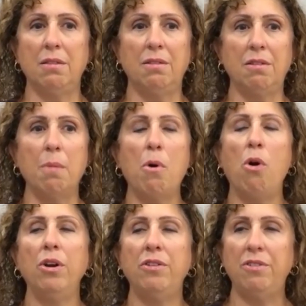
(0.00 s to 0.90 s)
Some
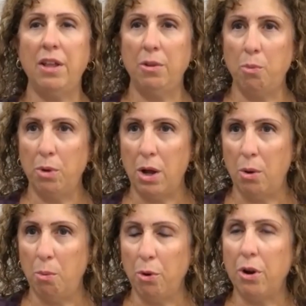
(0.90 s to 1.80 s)
artists say that
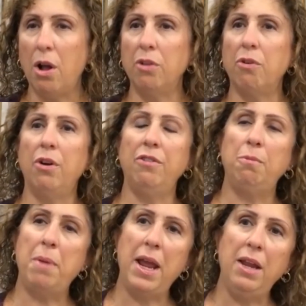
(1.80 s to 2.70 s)
watercolor
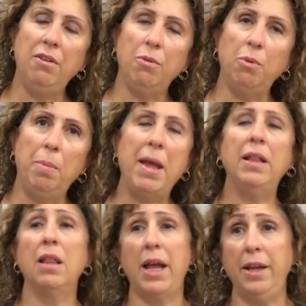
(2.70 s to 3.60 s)
artists paint
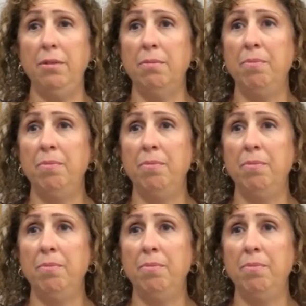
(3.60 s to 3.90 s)
light.